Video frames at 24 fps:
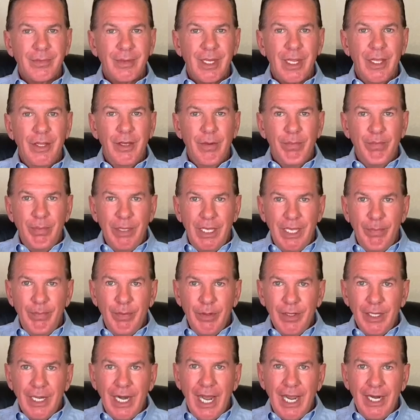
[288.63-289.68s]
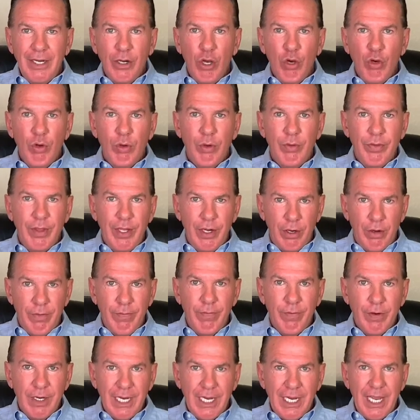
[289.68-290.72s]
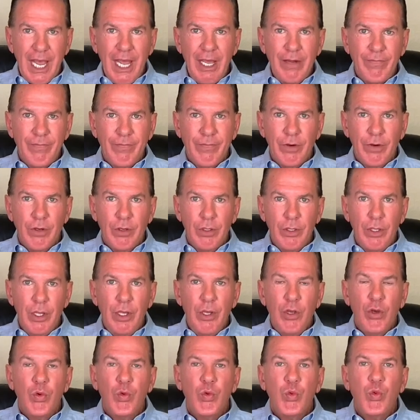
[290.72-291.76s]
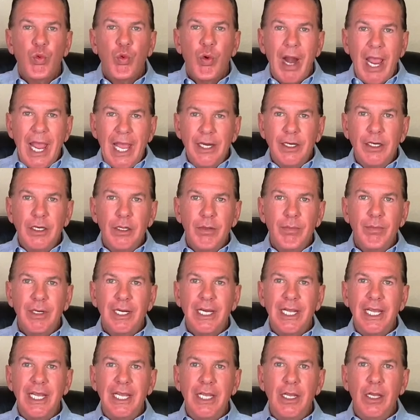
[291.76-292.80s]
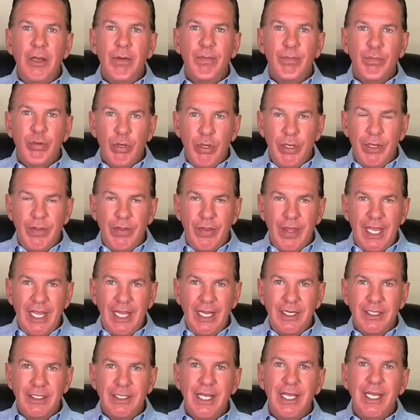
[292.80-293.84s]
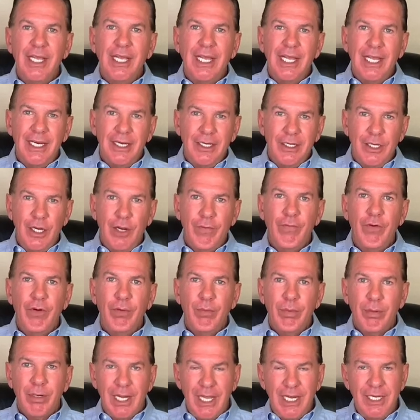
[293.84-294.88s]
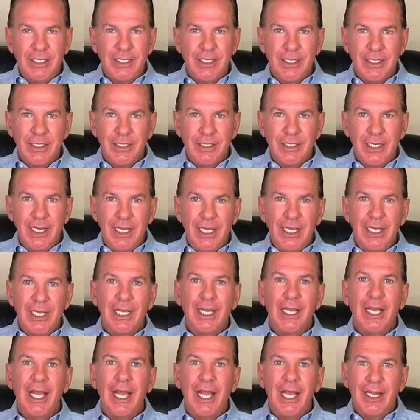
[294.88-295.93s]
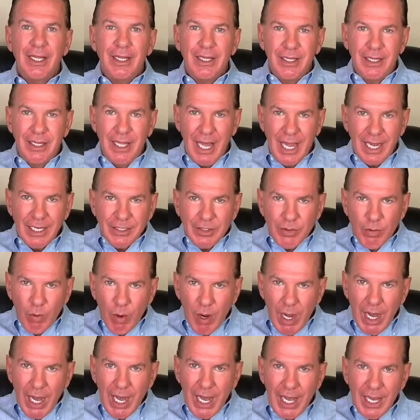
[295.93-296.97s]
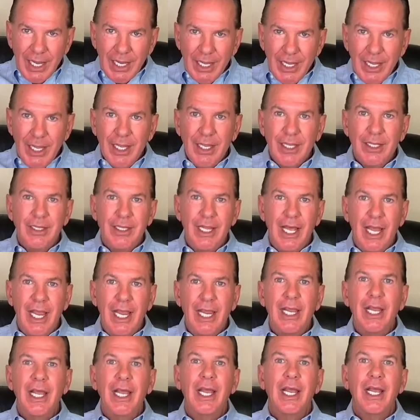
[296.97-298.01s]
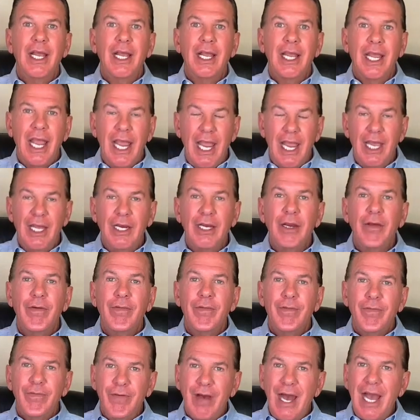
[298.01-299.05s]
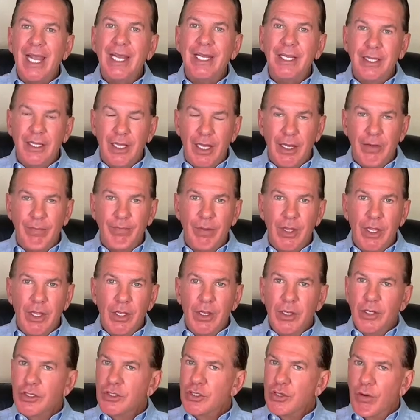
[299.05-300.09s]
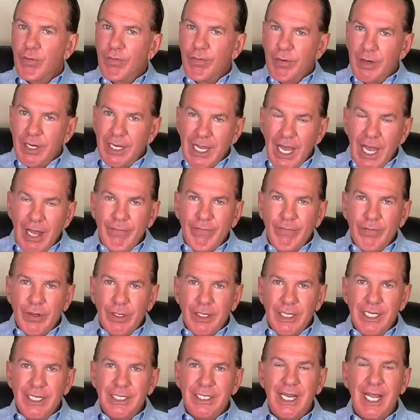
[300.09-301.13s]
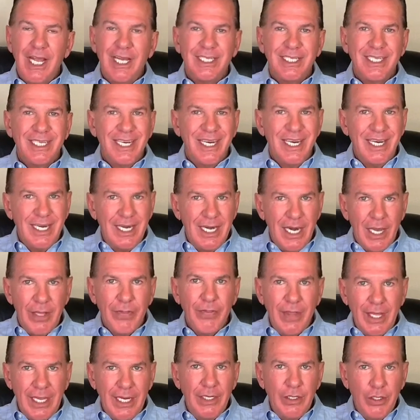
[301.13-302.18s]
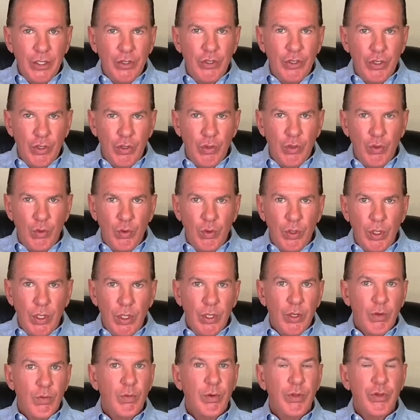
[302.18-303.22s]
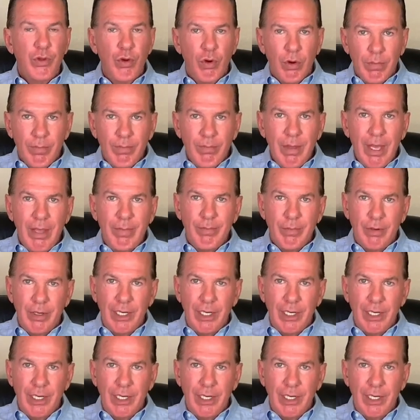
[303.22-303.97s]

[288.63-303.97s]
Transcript: the people that I know of that are forgetful randomly put things in different places, and that's why they can't find them. So forgetfulness has nothing to do with your memory.